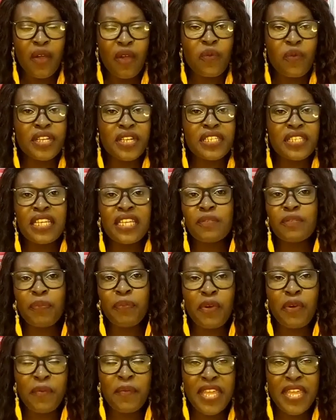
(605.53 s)
With its
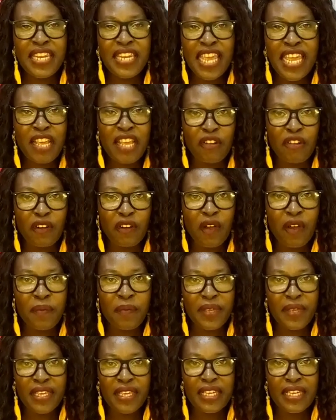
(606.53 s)
booming
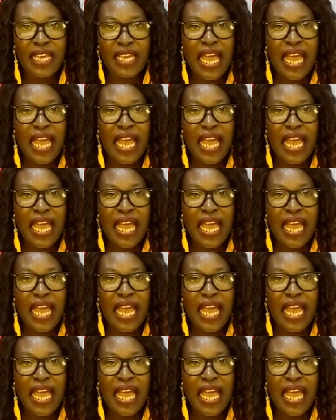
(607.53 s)
economy,